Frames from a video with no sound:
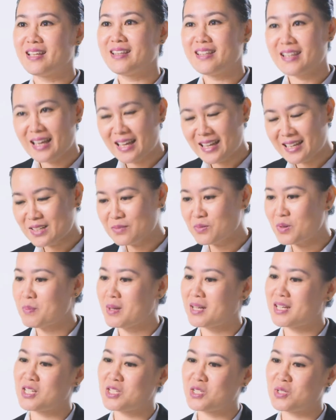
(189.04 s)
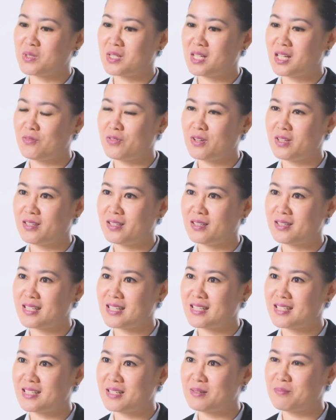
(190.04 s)
In the end, we managed to deliver
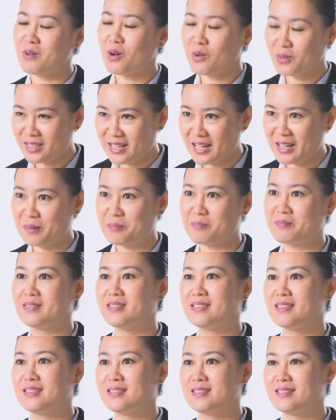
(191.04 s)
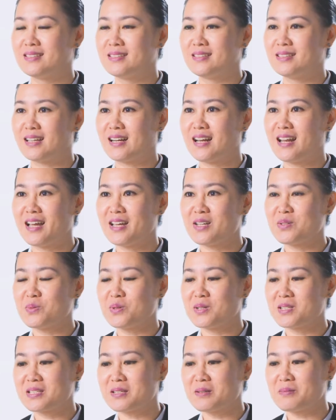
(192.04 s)
the system on time. The
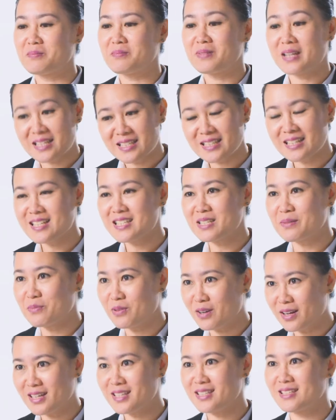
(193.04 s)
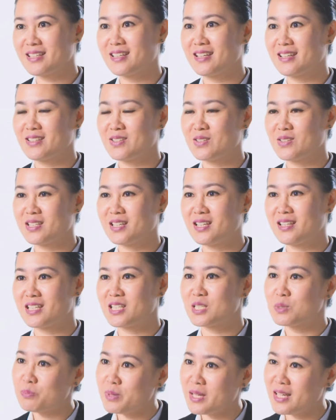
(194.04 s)
client was pleasantly surprised to see
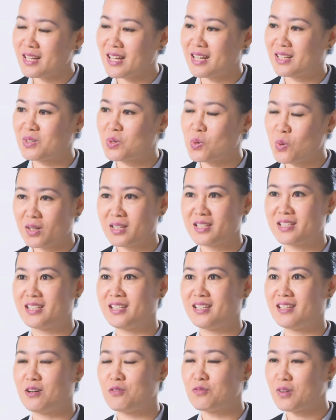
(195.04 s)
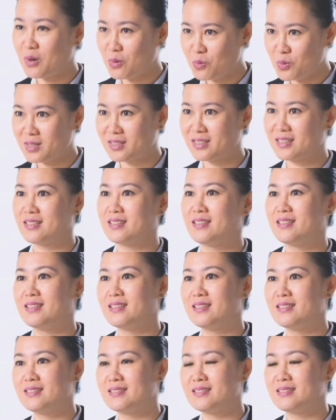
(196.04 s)
the speed and quality of our work.
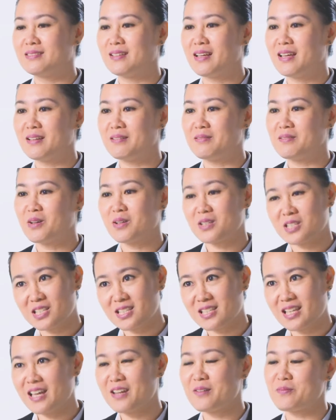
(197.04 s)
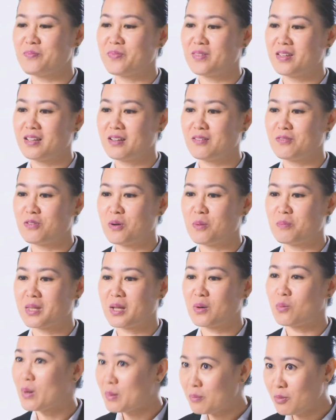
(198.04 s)
And not just that,
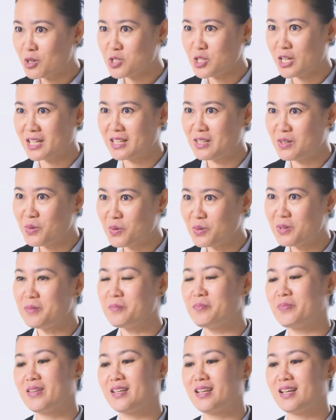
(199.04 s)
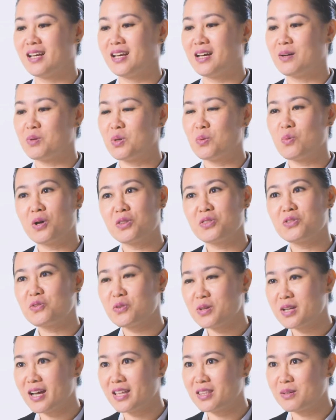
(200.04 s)
from that one project alone, we won
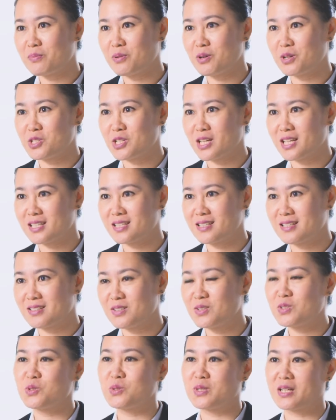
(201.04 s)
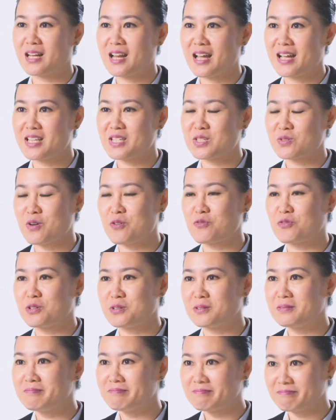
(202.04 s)
3 other projects due to the client's
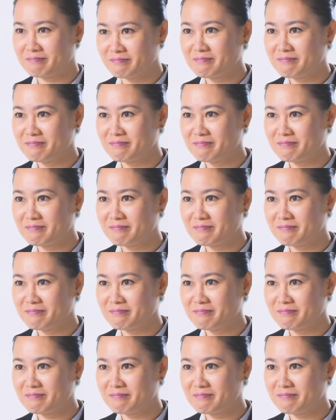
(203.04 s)
referral.